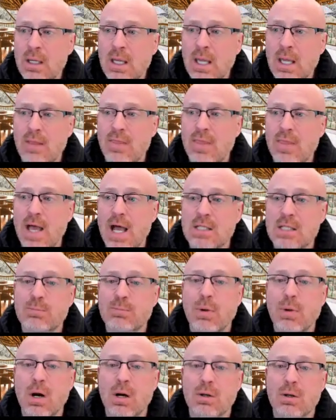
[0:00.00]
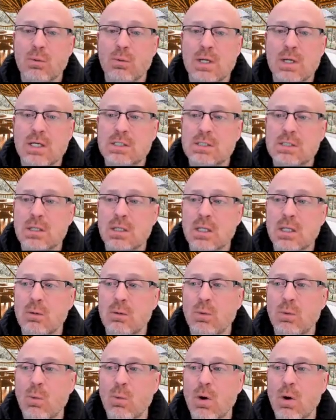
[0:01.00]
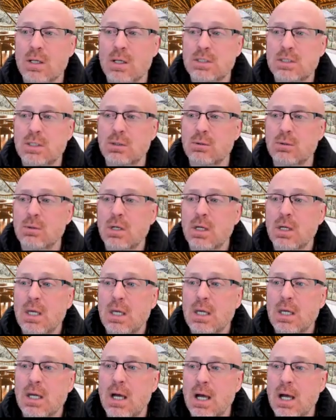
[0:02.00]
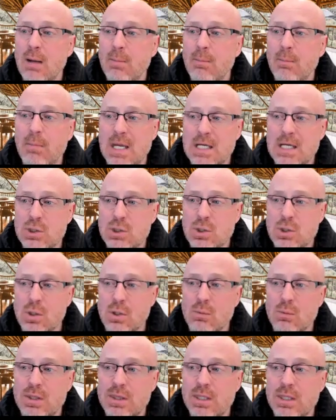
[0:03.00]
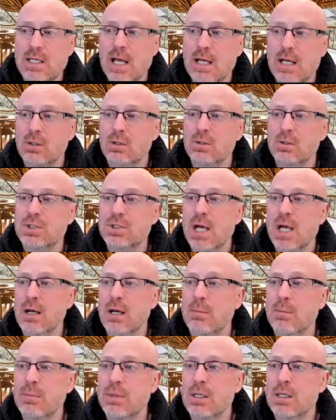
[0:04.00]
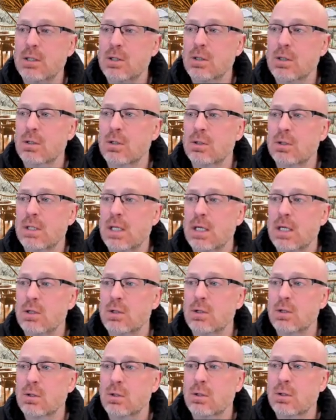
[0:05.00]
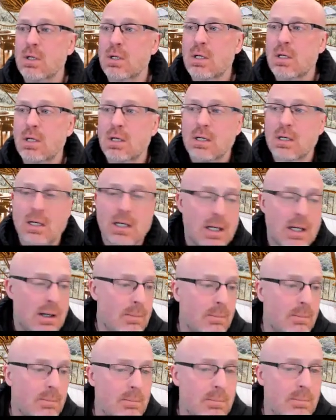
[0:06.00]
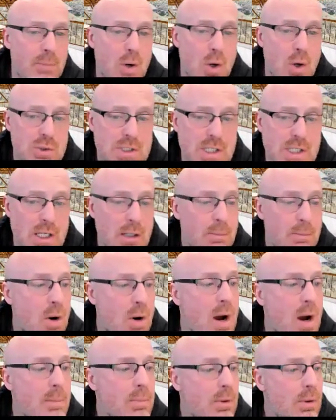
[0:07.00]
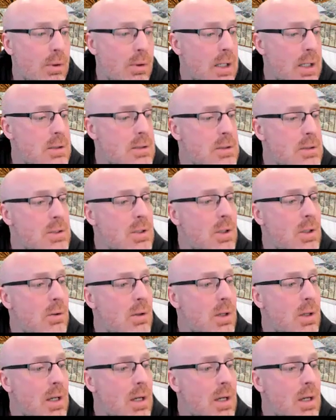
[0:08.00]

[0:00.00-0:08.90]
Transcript: And that's part of the reason that we want to make sure with the technical checkup that you're posting it properly. So